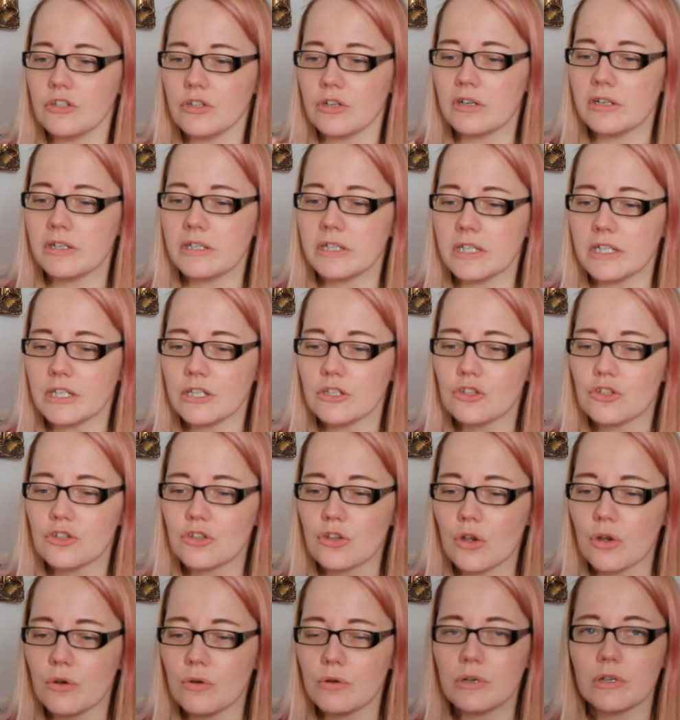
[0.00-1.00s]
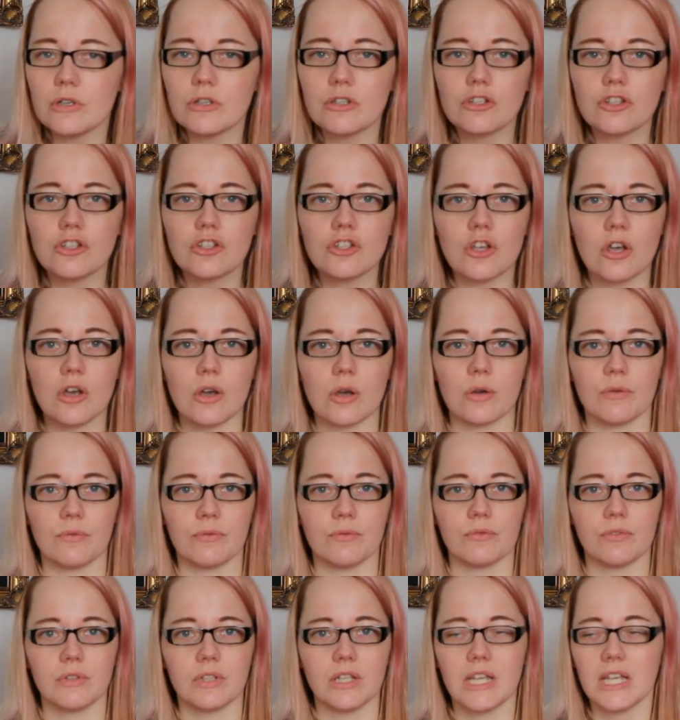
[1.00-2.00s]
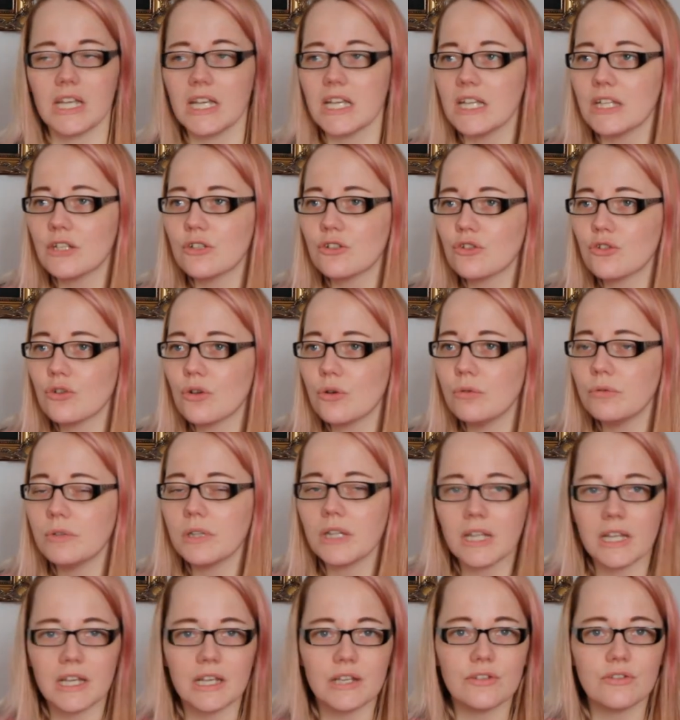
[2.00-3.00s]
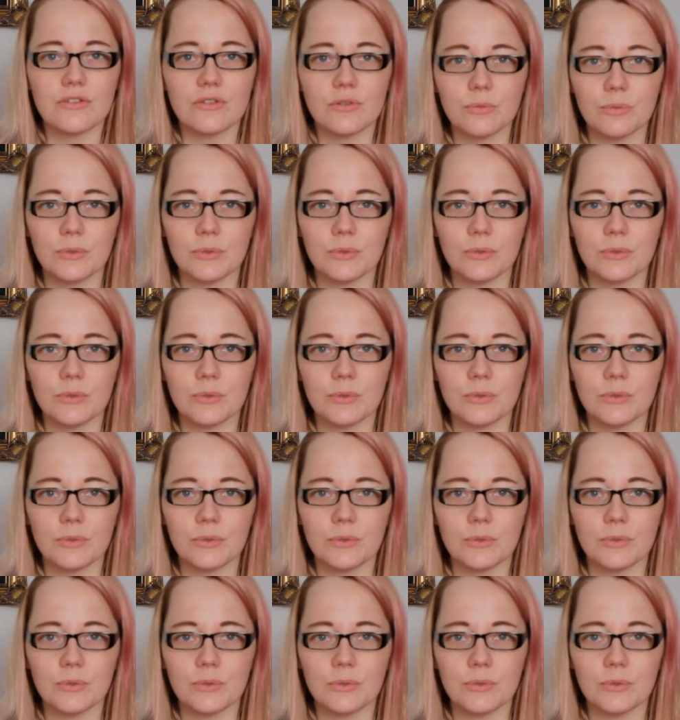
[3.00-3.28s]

yarn is so soft. It's so nice to